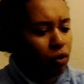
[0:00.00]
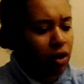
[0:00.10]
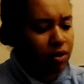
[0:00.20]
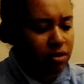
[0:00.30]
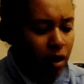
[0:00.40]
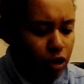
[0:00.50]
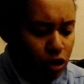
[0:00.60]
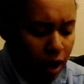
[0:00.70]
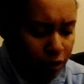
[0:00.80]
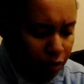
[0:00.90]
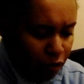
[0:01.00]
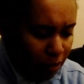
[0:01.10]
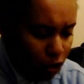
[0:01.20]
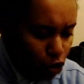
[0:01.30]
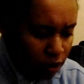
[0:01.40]
On the other side you have
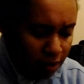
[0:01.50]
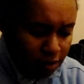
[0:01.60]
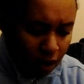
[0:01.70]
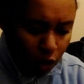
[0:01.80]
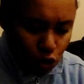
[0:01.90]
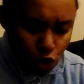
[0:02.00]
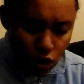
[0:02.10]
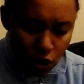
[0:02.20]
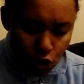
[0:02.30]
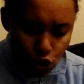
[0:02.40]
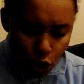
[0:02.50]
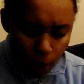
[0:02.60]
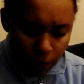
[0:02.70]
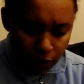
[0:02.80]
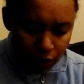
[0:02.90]
information in Dutch,
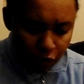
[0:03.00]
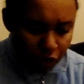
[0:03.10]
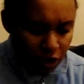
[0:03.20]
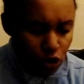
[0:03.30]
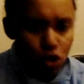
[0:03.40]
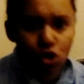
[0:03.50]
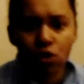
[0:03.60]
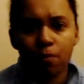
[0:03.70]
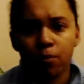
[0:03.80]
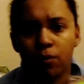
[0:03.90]
German and French.